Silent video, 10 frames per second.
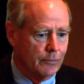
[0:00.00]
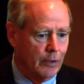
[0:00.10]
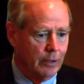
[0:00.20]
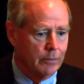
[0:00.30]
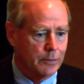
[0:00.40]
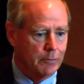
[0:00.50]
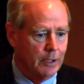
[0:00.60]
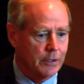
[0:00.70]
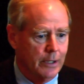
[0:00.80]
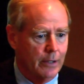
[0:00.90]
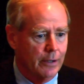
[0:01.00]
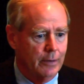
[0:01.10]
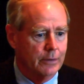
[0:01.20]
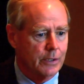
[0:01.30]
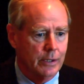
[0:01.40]
fellow that was in real estate,
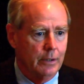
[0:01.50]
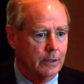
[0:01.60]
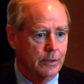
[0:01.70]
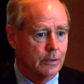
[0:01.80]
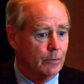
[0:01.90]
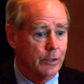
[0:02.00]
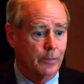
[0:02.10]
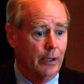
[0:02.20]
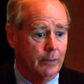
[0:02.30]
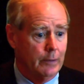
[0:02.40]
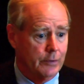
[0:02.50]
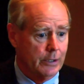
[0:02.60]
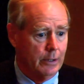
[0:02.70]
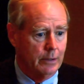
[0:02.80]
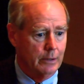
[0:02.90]
Carlton, just said, oh, this is the worst market I've ever
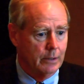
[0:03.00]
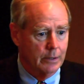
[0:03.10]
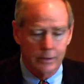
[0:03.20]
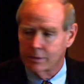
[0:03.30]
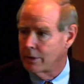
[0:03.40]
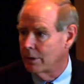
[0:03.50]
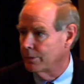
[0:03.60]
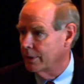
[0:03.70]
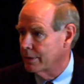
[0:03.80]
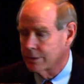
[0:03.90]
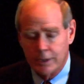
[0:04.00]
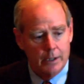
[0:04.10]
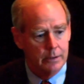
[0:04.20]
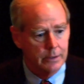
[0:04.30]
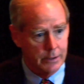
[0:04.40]
seen. This is horrible. Nothing's
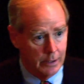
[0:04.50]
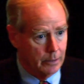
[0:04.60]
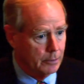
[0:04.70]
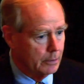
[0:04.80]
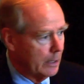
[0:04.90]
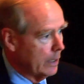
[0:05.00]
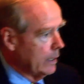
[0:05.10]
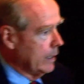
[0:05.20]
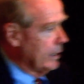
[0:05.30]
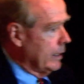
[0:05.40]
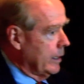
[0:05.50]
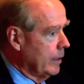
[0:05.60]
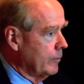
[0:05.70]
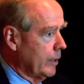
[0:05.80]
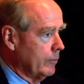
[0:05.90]
selling. It's terrible.
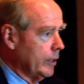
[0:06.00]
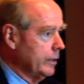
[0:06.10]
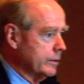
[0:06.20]
I'm really